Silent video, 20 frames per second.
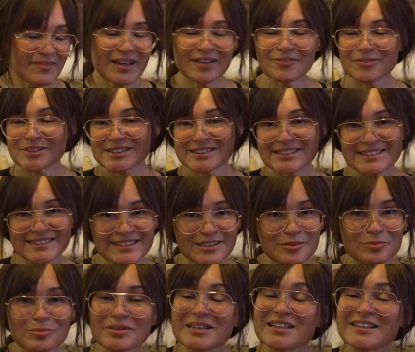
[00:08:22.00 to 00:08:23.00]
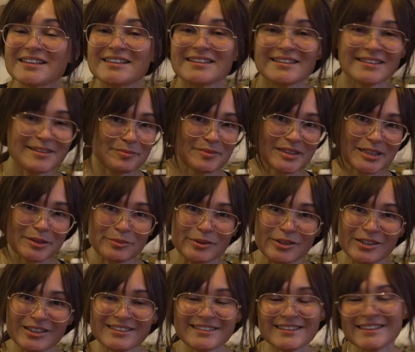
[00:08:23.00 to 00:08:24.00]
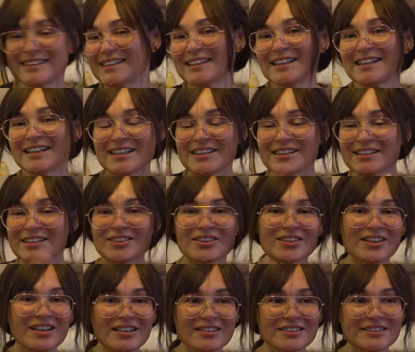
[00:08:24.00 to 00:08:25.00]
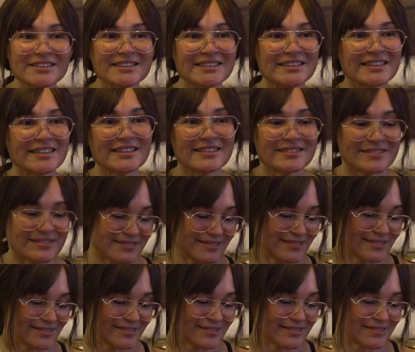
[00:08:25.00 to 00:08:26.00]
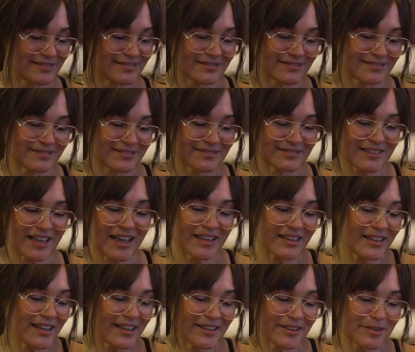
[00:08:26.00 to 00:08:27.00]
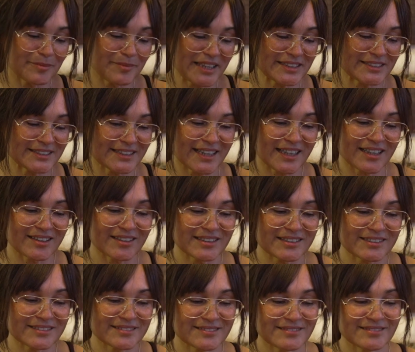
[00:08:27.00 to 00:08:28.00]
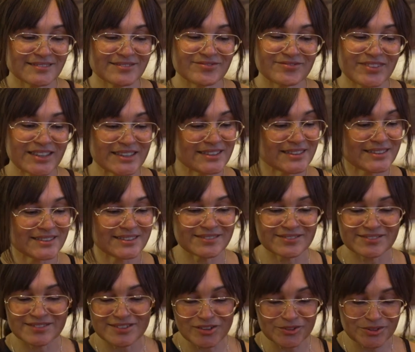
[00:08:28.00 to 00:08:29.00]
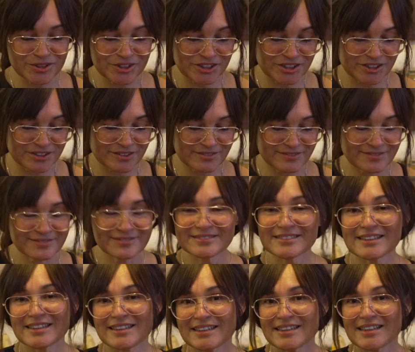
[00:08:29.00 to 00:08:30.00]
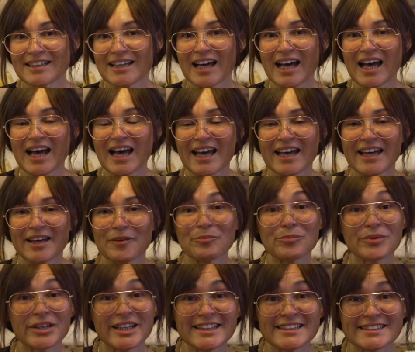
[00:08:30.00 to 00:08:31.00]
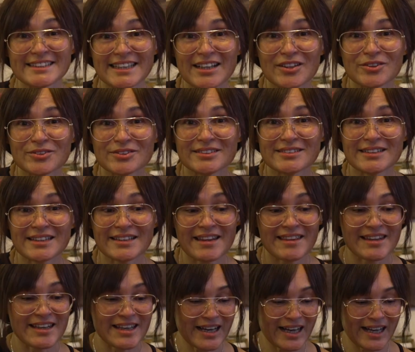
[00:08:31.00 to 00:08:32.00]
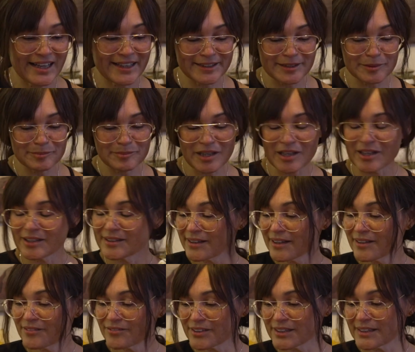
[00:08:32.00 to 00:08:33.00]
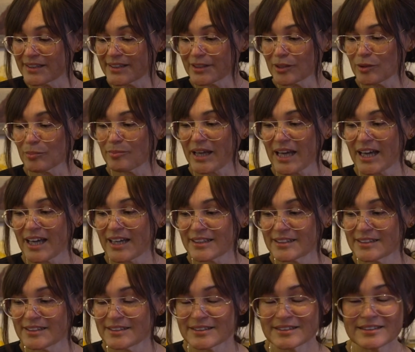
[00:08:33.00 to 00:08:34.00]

which is completely minimal, a little color stick, eyeliner, mascara, face lotion. I break down the item on every little bag